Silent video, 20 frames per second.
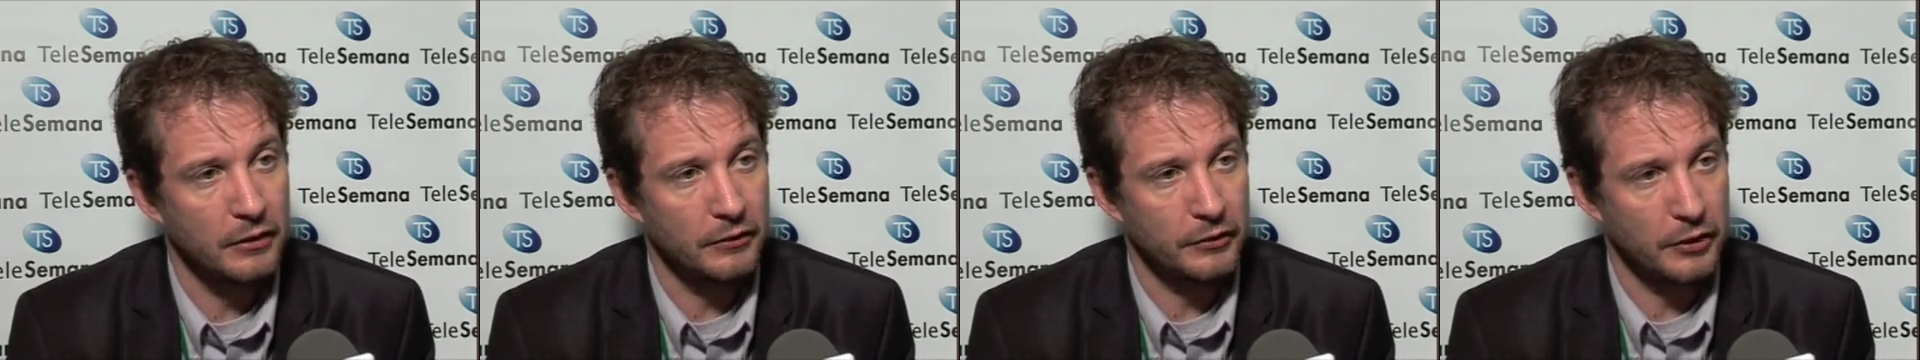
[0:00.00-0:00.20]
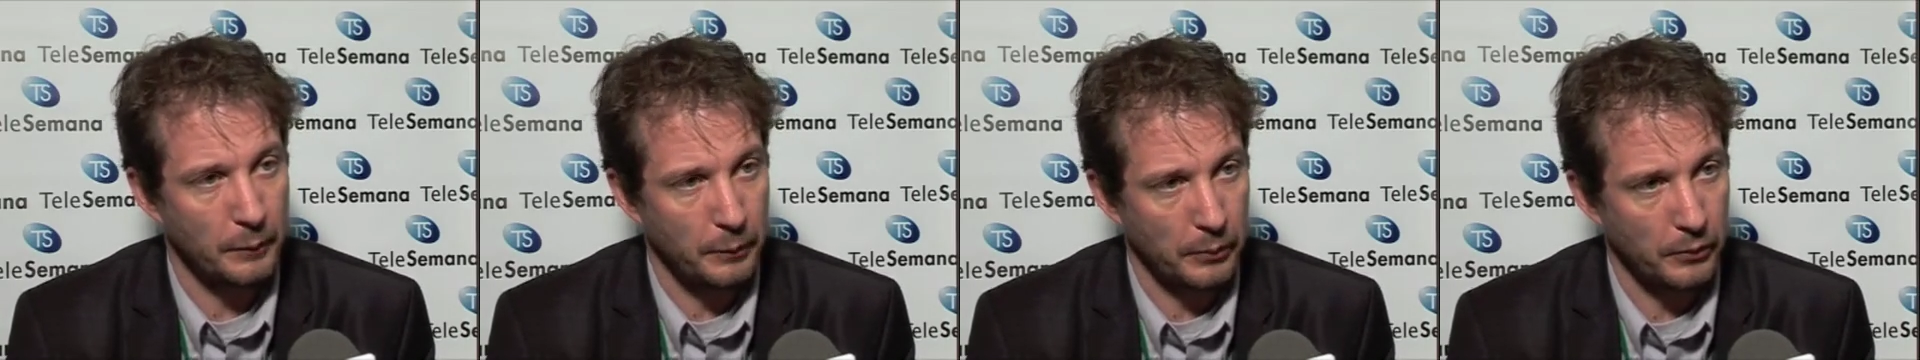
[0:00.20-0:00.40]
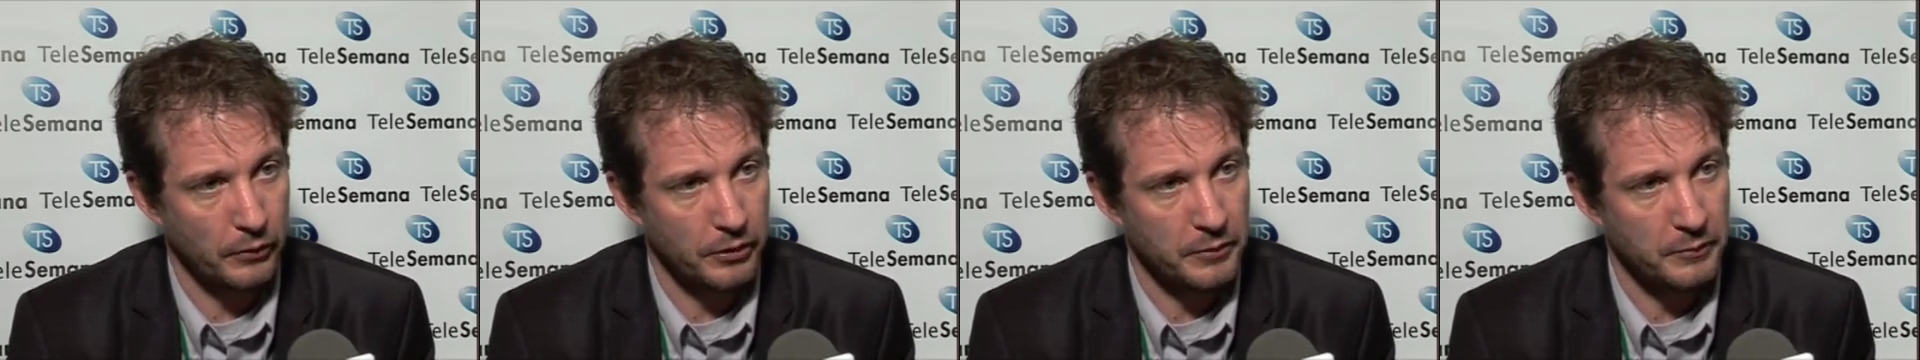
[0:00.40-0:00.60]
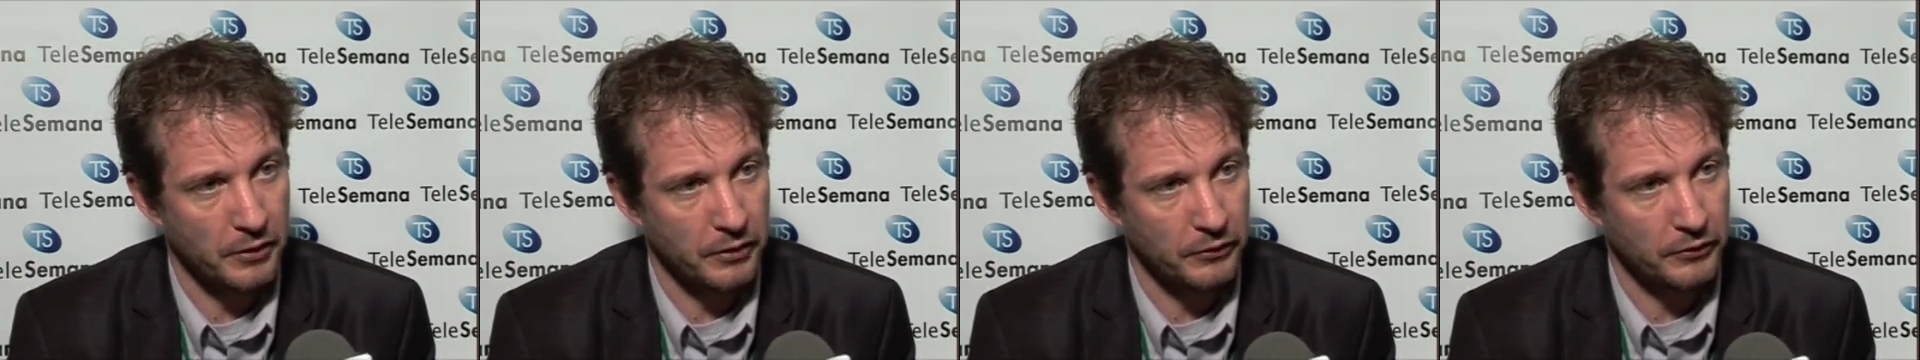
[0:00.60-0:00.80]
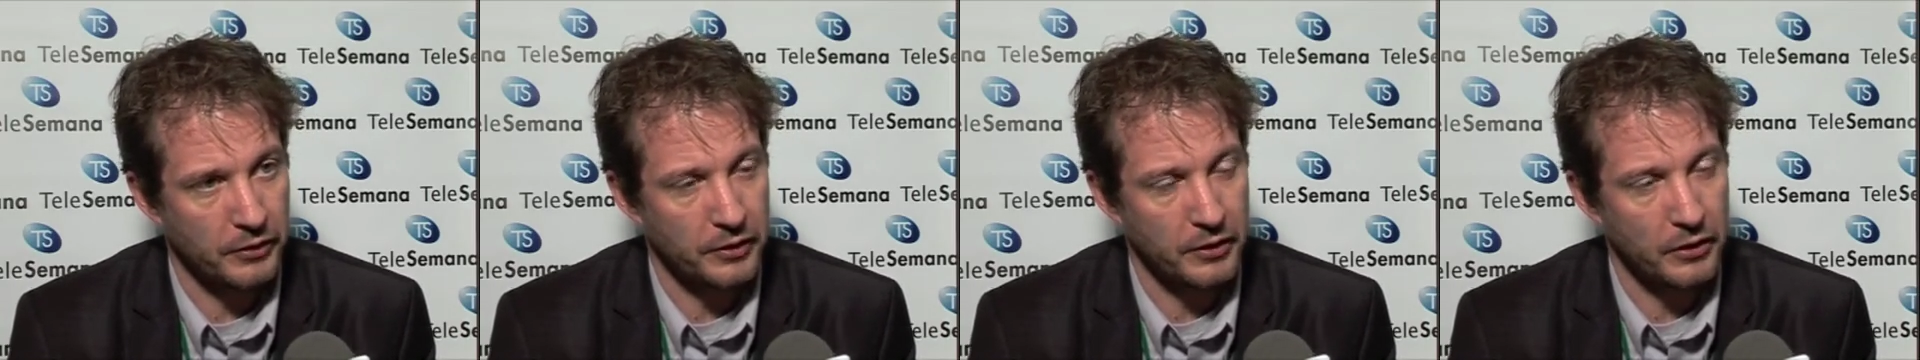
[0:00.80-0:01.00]

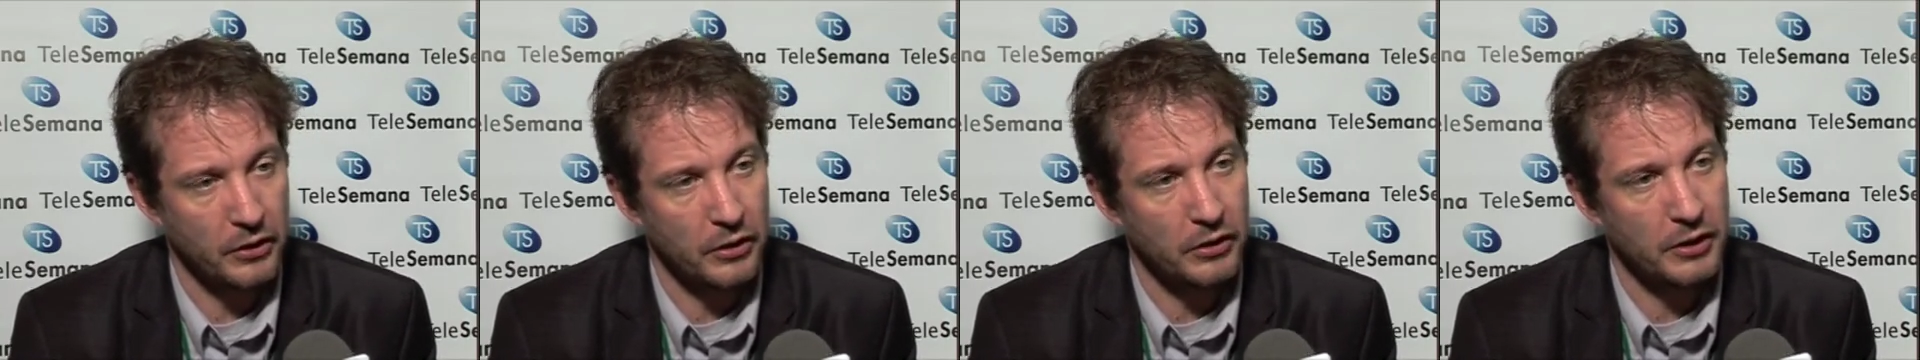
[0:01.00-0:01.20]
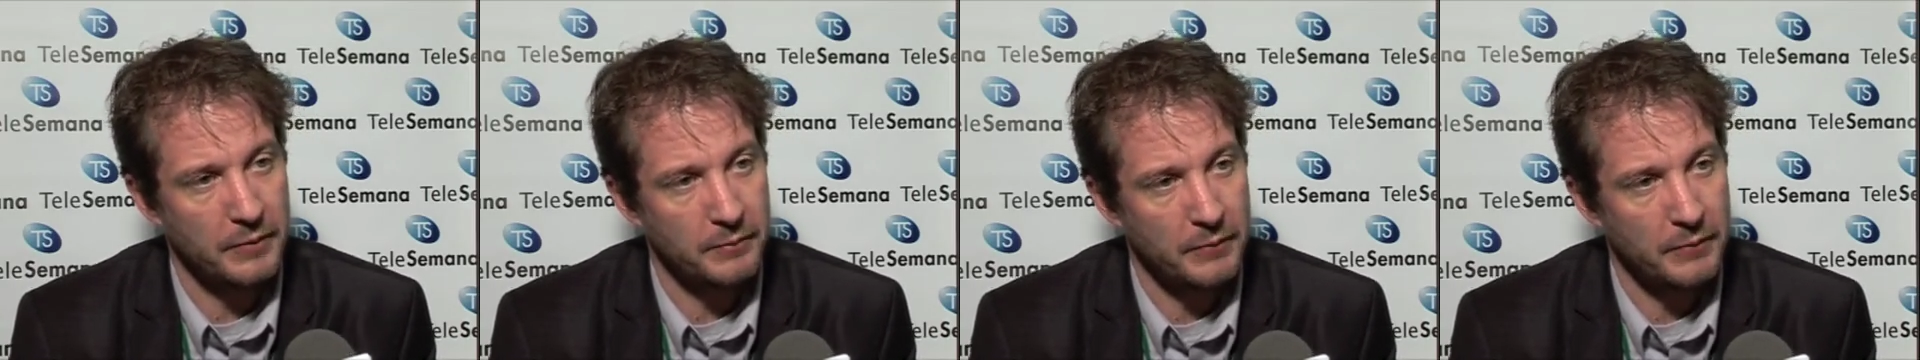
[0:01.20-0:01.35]
deployment, the early